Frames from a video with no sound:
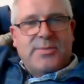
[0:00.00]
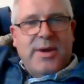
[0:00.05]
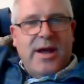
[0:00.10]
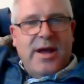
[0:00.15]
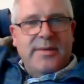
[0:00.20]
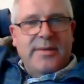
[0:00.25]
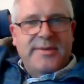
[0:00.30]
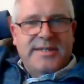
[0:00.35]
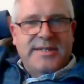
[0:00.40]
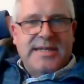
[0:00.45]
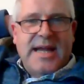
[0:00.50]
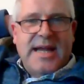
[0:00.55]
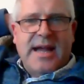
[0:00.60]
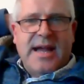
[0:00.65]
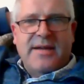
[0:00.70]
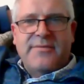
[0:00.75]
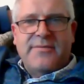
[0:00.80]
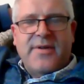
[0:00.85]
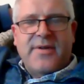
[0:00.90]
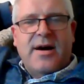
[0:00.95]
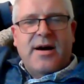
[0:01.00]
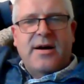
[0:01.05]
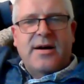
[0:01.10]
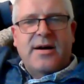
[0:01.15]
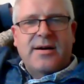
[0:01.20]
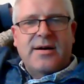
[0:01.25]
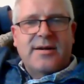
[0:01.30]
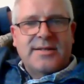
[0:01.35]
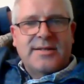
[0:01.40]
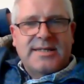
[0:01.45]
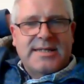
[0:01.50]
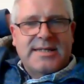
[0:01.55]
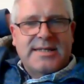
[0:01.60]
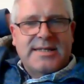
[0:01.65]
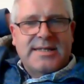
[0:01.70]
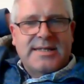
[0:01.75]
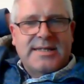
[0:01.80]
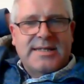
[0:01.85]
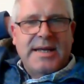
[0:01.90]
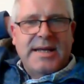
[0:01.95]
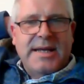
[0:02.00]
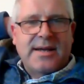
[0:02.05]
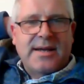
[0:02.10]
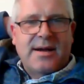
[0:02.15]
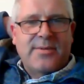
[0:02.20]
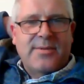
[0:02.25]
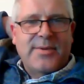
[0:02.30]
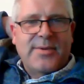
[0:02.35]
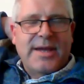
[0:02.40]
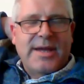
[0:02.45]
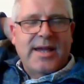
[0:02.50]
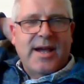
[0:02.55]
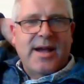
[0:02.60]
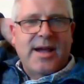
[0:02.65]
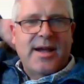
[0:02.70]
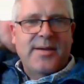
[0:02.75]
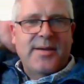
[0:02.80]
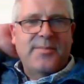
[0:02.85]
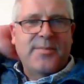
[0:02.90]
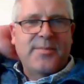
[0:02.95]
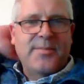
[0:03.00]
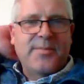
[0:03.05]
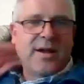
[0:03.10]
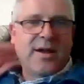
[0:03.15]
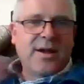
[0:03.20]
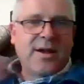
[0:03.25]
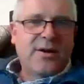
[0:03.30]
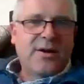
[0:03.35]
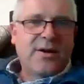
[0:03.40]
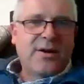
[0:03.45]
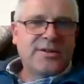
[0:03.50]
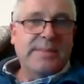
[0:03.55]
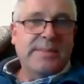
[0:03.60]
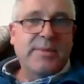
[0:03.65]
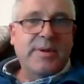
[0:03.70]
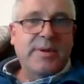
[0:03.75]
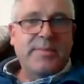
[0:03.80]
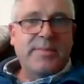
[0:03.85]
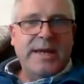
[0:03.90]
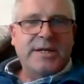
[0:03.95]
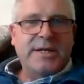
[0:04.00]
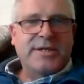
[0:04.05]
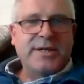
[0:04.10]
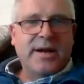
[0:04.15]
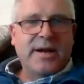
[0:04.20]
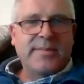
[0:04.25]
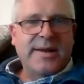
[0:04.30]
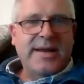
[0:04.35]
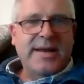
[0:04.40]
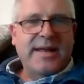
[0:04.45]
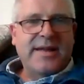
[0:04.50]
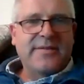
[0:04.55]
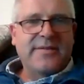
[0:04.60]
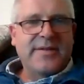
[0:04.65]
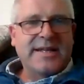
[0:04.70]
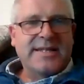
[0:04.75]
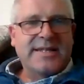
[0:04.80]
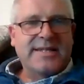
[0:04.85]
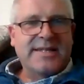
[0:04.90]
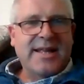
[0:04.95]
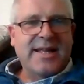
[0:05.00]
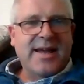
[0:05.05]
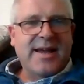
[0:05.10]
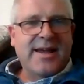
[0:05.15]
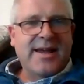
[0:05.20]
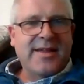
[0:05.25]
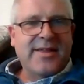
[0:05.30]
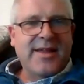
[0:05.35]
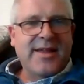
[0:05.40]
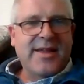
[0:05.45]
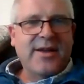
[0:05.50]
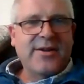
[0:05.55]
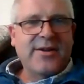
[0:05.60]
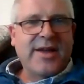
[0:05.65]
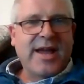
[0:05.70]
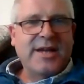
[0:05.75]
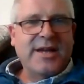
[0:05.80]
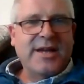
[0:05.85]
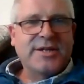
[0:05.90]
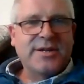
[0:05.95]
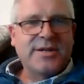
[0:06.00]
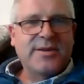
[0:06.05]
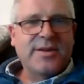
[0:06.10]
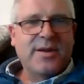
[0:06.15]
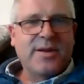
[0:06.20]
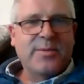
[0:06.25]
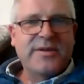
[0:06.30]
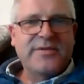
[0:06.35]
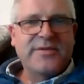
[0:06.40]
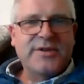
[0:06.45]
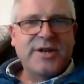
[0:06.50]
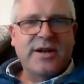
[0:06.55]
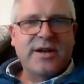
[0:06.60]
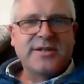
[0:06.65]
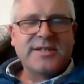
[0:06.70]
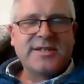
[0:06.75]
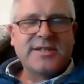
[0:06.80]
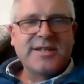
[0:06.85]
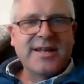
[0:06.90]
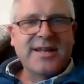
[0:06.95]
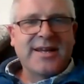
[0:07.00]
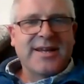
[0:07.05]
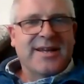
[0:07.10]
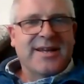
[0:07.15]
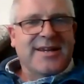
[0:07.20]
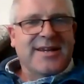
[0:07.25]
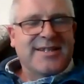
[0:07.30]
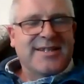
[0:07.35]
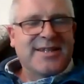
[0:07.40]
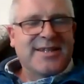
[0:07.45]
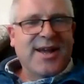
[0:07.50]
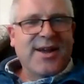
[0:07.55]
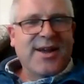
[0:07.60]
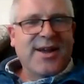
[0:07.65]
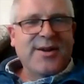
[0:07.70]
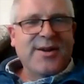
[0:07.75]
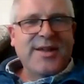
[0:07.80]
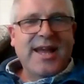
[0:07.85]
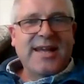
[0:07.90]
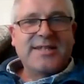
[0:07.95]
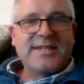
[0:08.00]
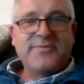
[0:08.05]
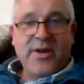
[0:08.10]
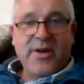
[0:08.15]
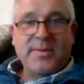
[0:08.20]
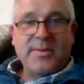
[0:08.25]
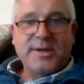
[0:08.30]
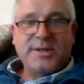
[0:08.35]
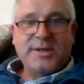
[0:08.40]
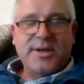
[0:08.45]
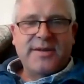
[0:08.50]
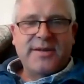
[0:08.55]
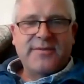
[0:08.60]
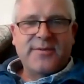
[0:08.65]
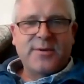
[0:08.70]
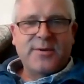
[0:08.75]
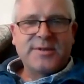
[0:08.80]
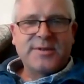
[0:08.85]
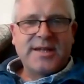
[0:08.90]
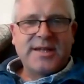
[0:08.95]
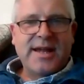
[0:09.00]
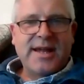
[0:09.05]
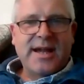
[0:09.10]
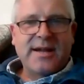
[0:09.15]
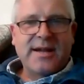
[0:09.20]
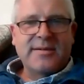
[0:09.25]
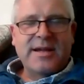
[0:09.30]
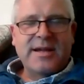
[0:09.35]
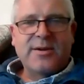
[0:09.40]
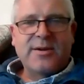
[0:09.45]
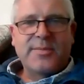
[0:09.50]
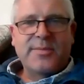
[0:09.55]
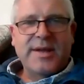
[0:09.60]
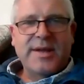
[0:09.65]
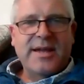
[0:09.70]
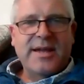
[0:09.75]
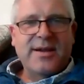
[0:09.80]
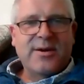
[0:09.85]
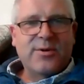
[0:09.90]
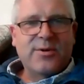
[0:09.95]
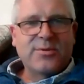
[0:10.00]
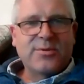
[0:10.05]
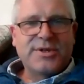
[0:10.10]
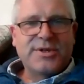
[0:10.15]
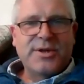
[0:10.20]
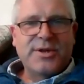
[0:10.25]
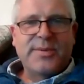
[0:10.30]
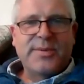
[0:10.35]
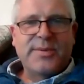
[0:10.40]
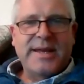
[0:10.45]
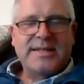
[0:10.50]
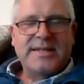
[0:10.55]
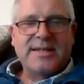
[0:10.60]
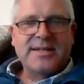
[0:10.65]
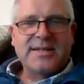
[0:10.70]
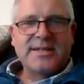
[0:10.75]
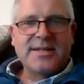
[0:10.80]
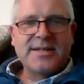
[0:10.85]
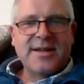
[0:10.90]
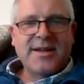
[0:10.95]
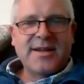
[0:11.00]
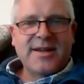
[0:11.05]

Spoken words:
We're hoping to have our team meeting, aren't we? On Timoth Beach, I believe, is the location that we've chosen. So yes, very much looking forward to that. It will be all 2 meters,